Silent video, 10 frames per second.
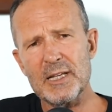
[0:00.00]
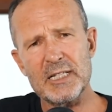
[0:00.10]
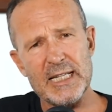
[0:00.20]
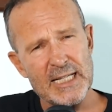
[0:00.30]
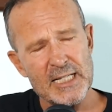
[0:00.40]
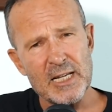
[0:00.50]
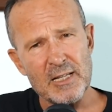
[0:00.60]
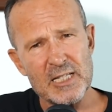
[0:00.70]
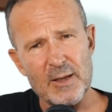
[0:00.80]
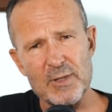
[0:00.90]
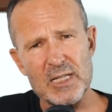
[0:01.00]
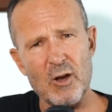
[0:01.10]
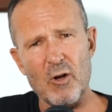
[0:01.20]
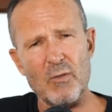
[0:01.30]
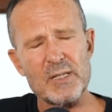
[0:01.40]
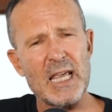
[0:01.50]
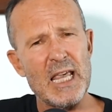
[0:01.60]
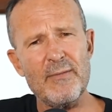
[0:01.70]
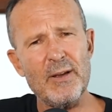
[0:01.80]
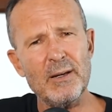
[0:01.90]
distance themselves
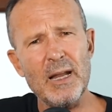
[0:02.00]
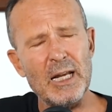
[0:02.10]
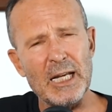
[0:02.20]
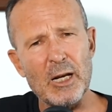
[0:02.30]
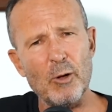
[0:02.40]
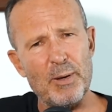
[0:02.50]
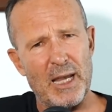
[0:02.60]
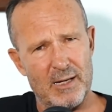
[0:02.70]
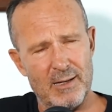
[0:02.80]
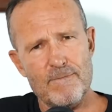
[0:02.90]
even a little bit